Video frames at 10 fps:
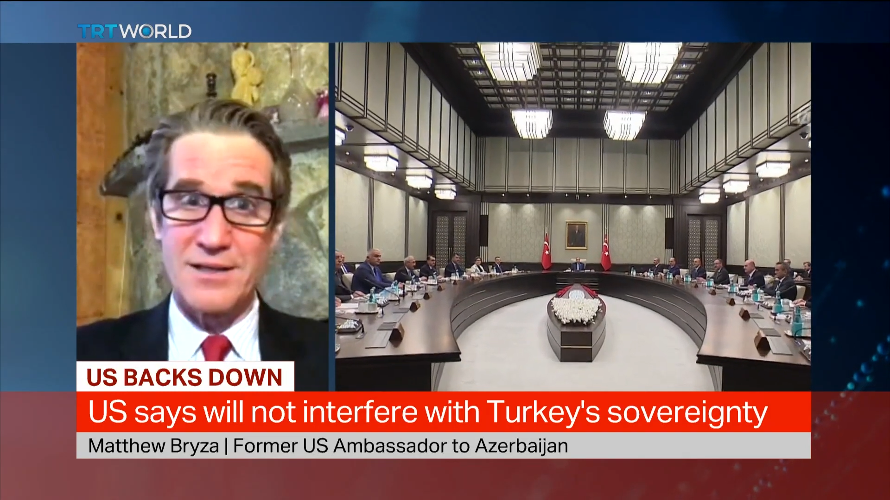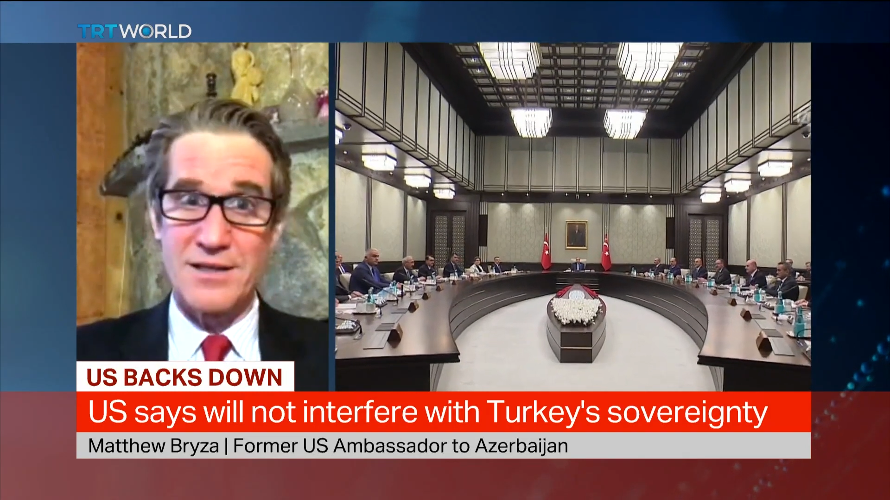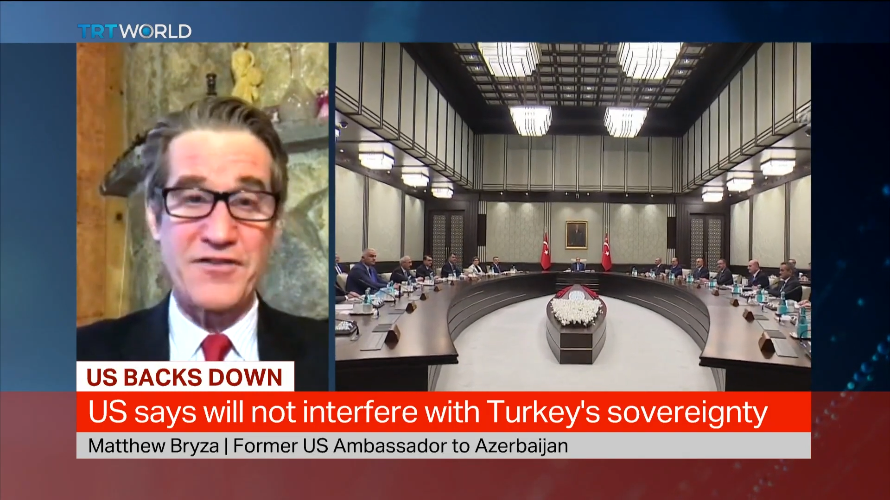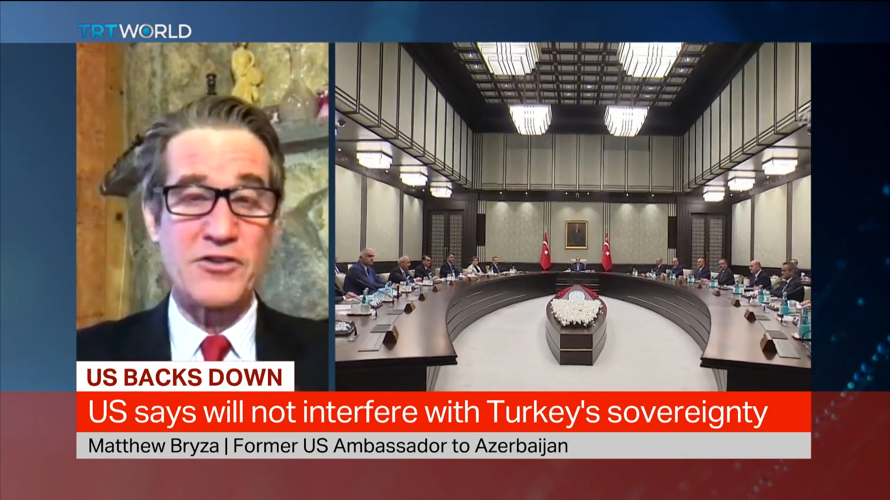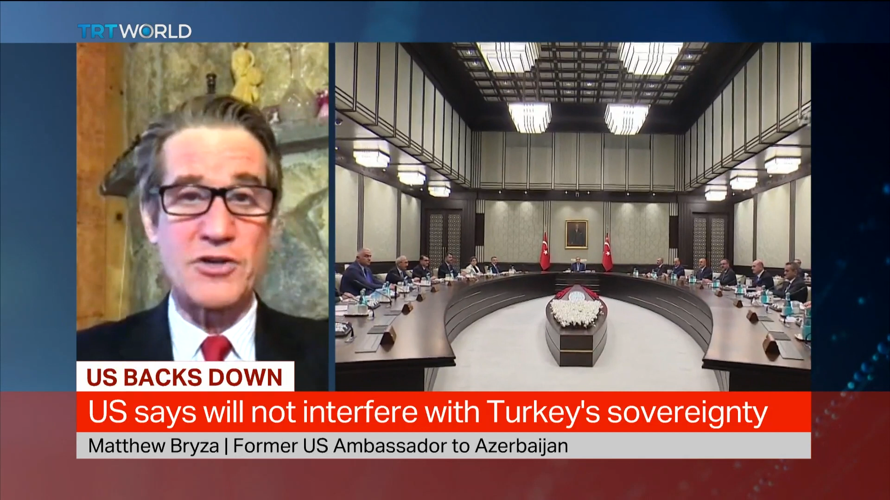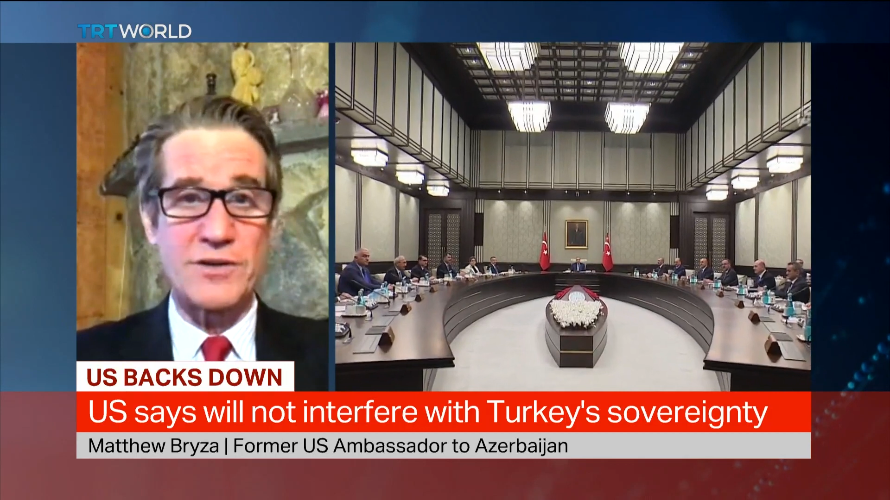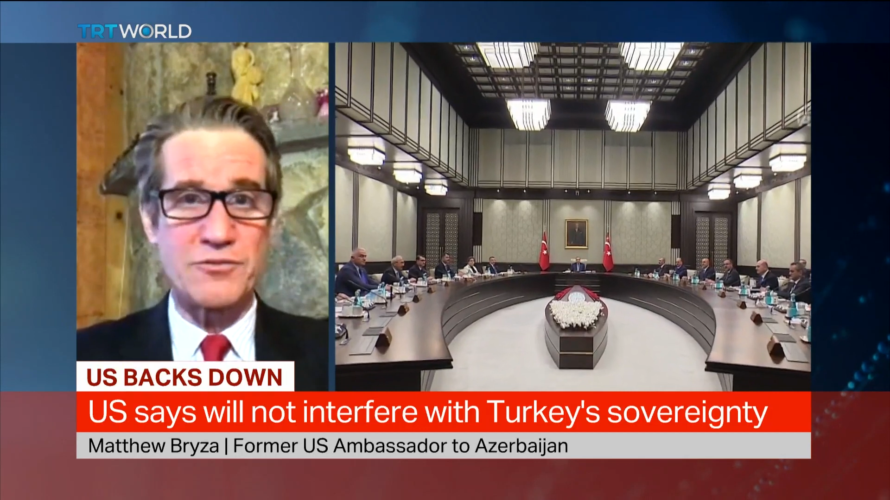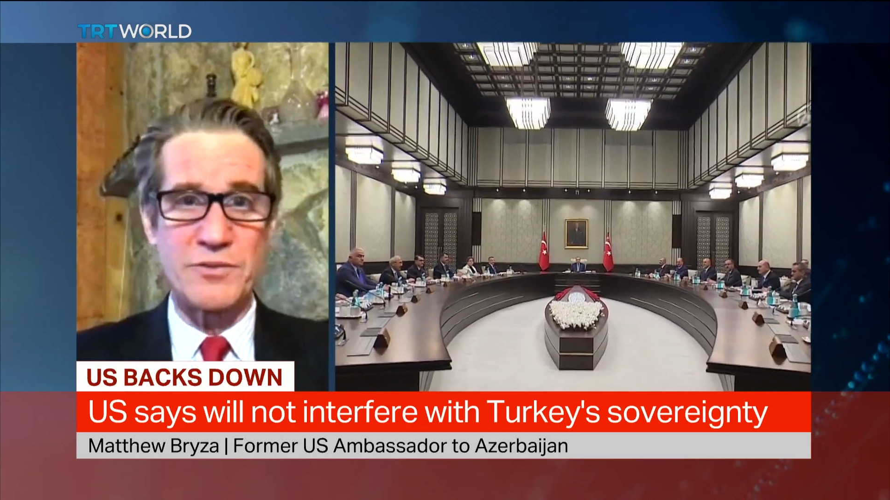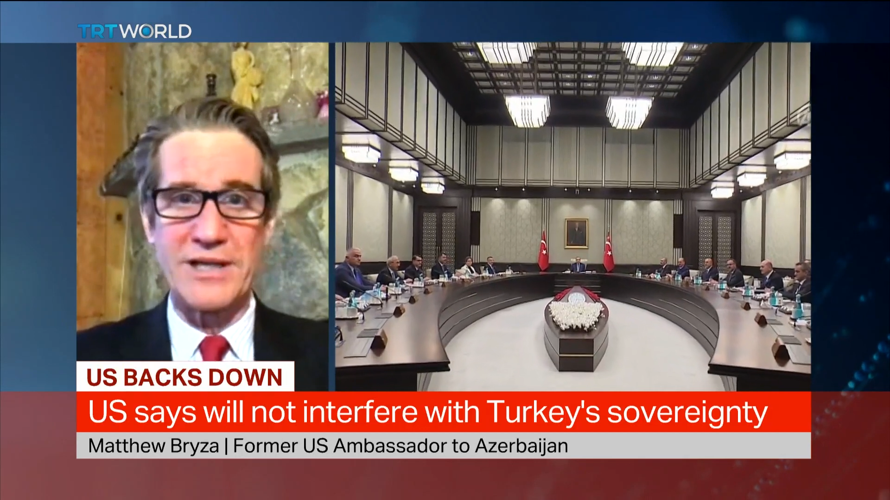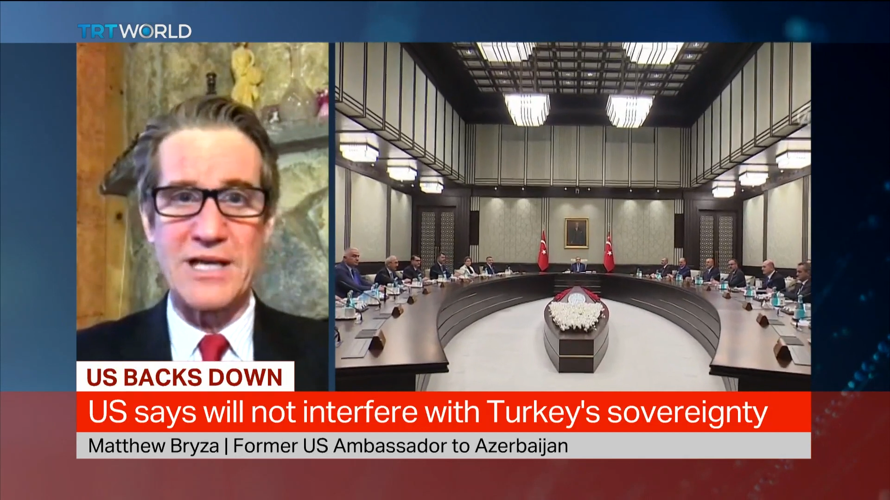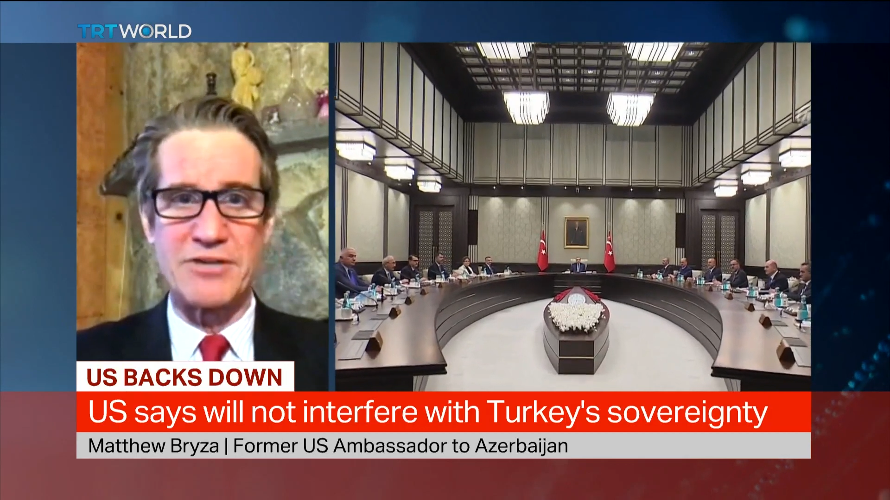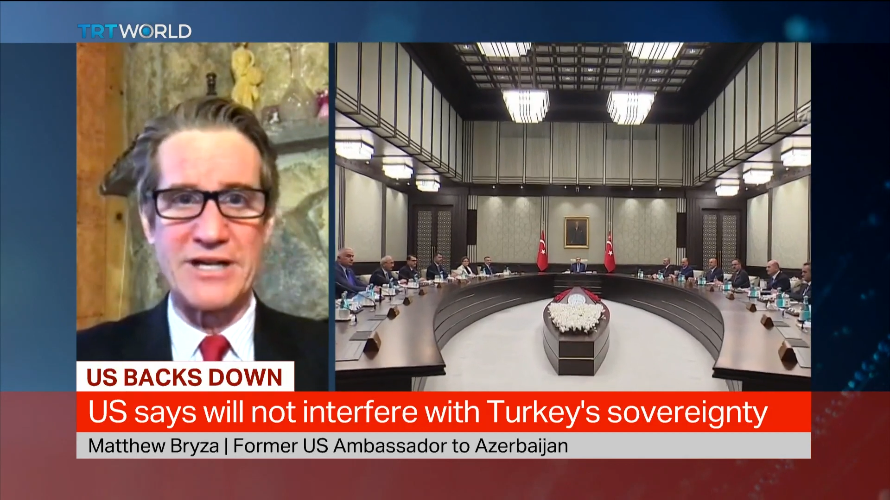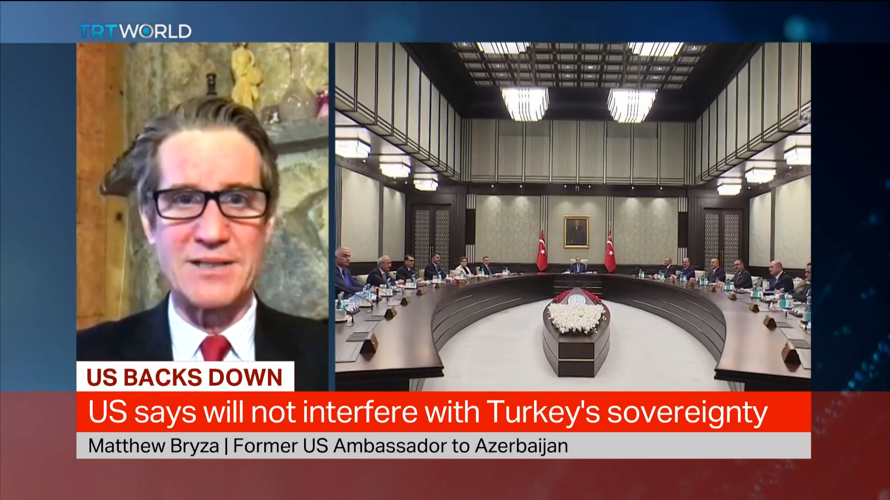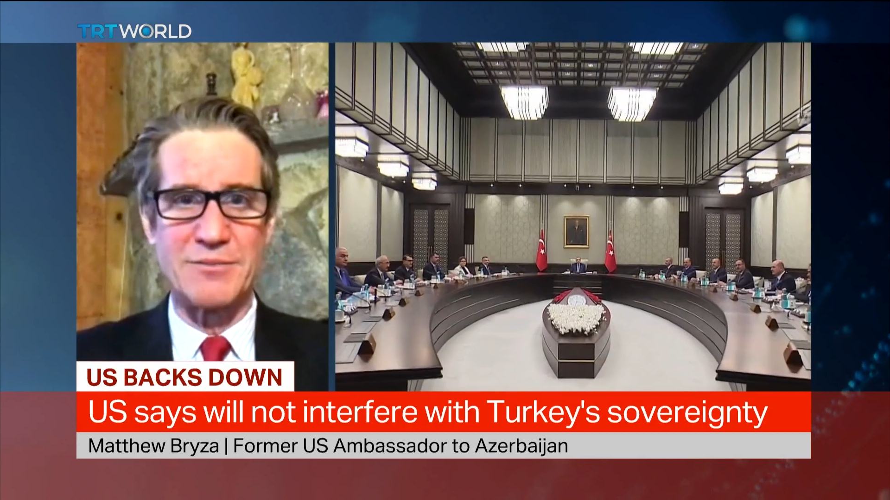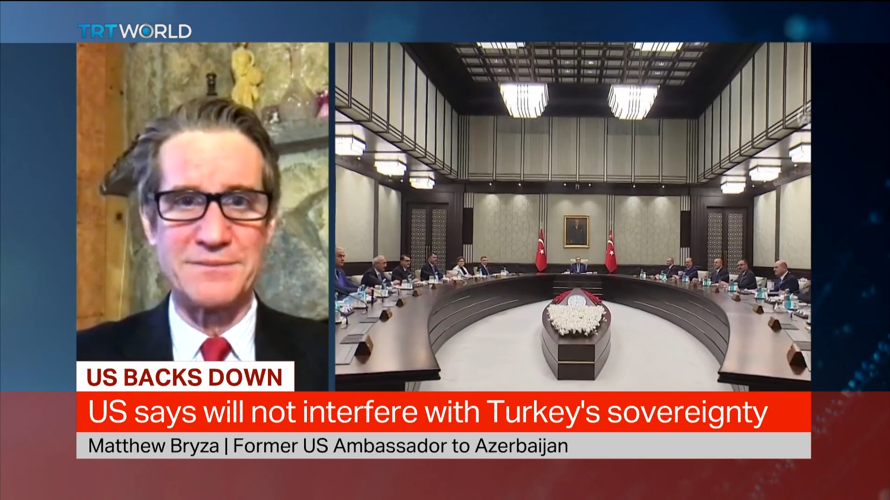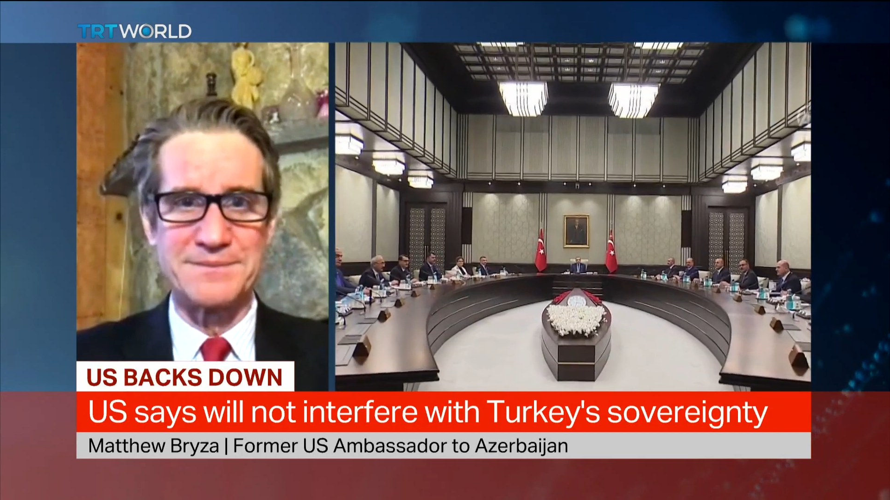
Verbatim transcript: the future is really unpredictable.